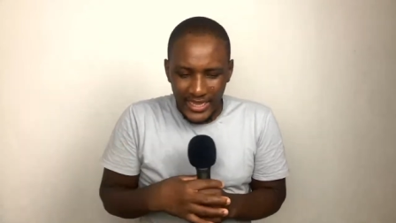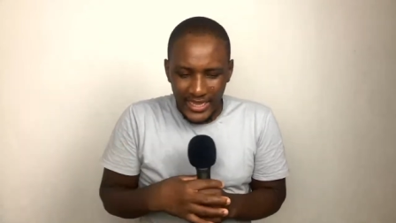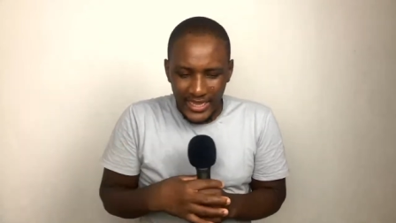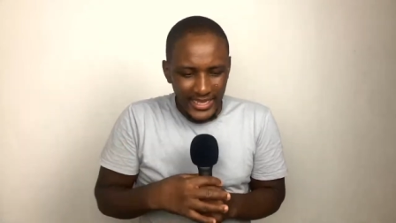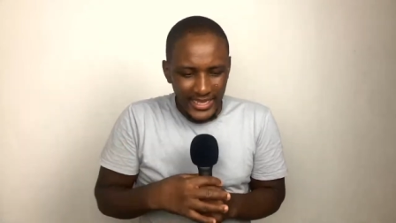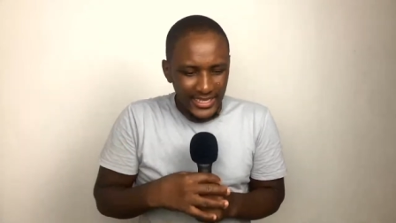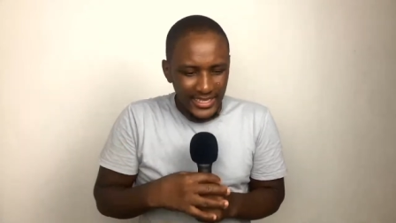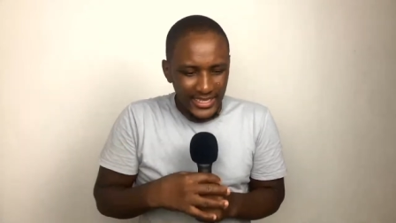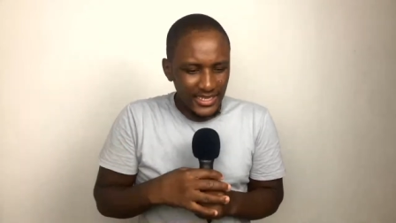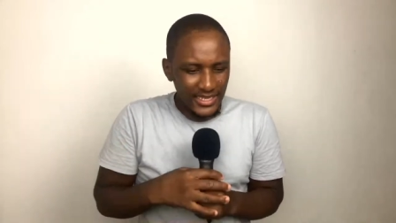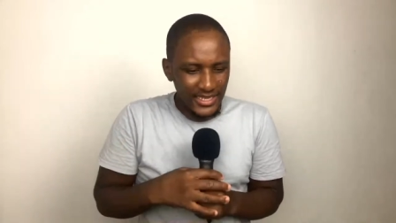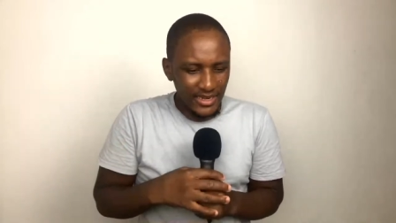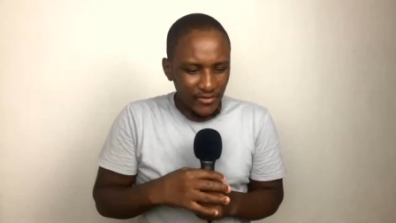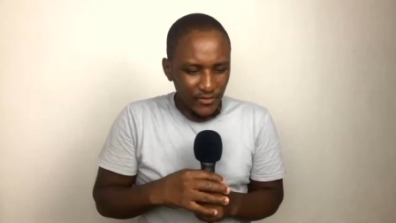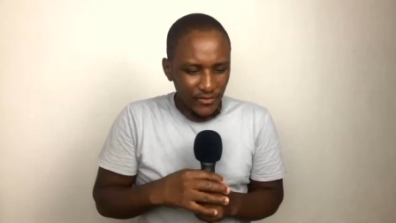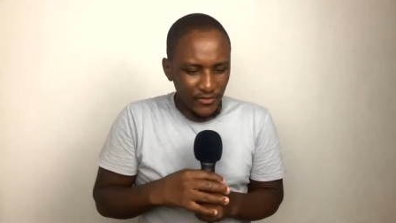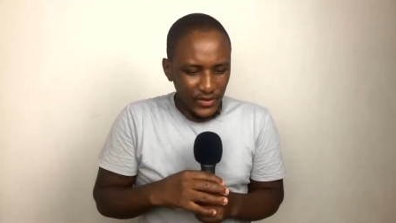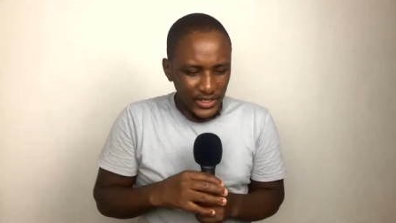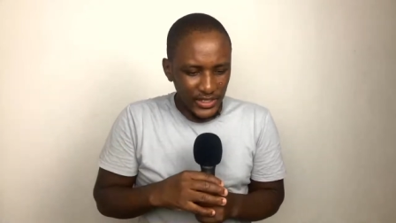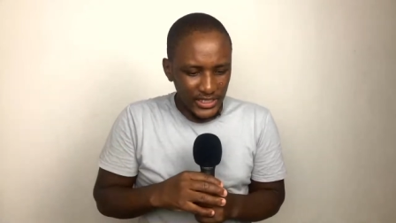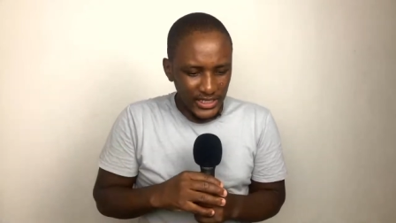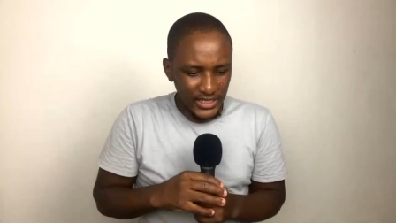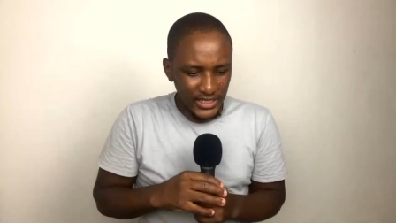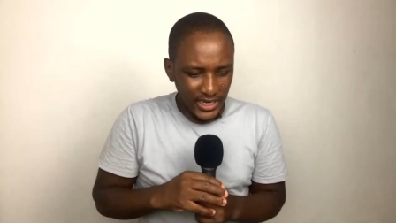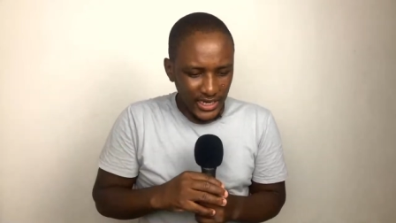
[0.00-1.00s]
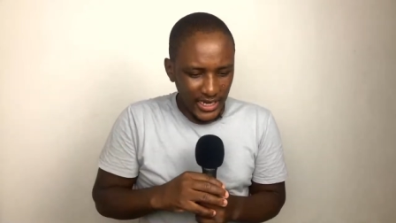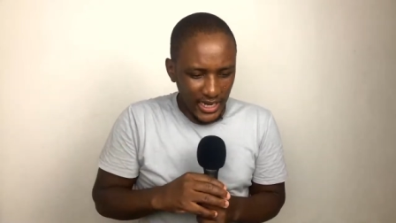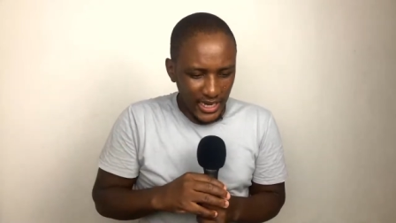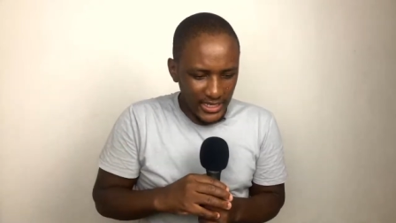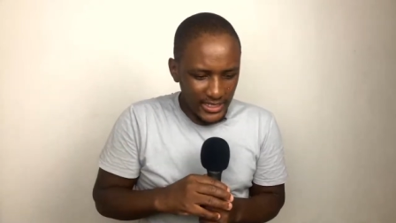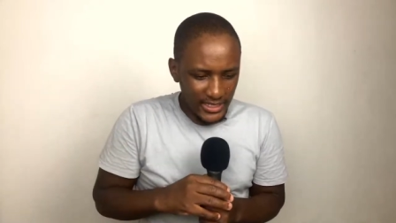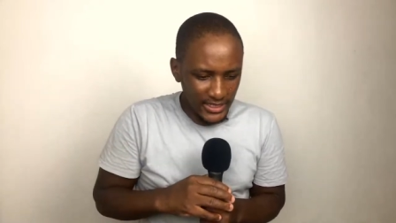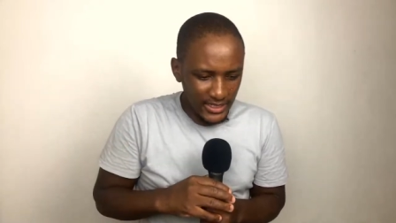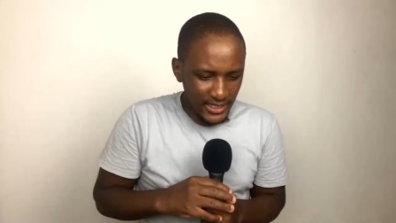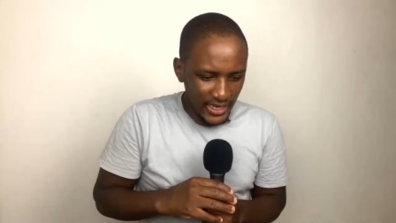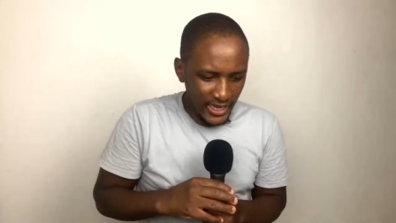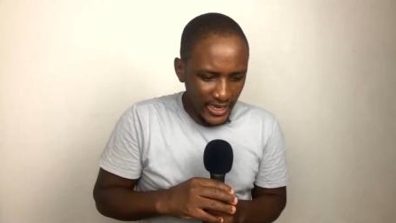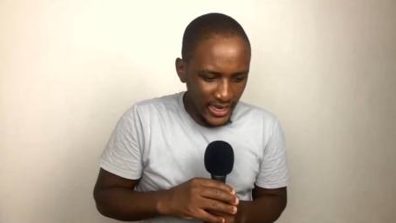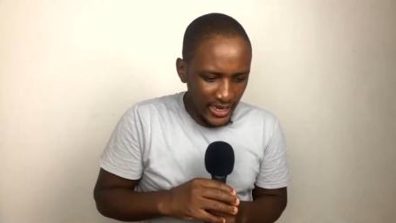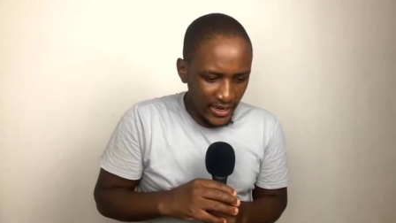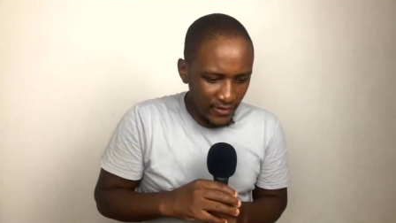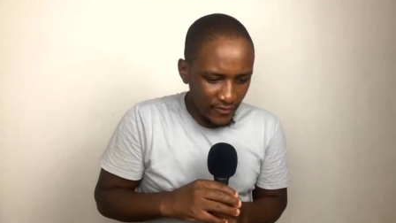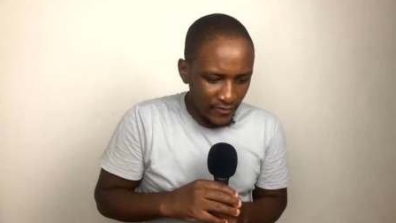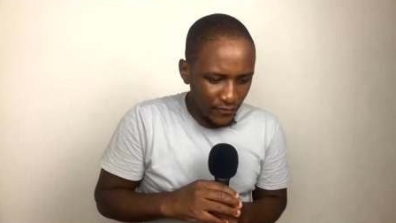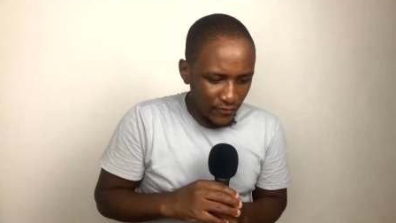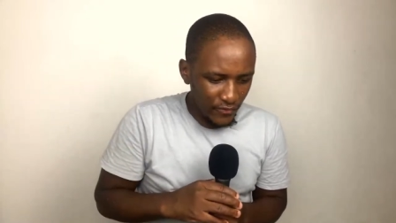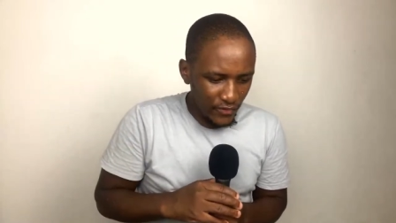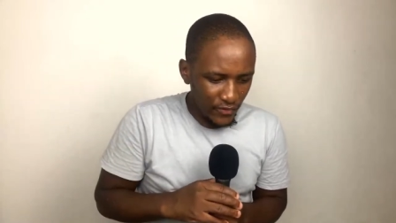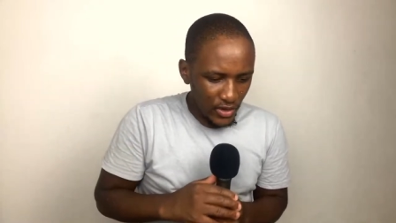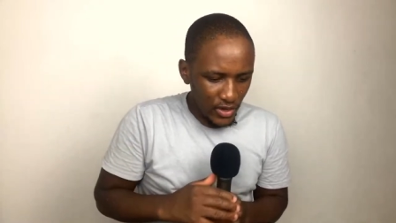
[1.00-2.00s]
that's refreshing, guys.
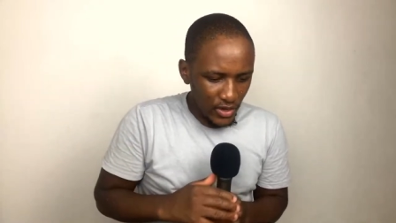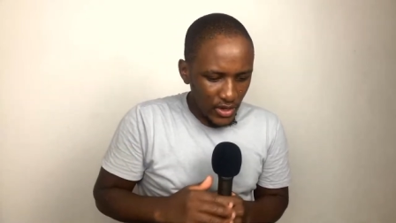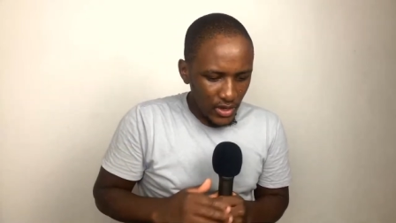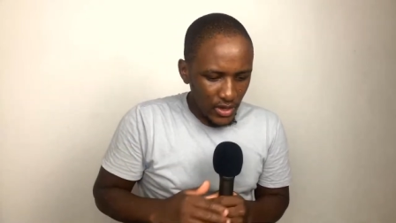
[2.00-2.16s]
If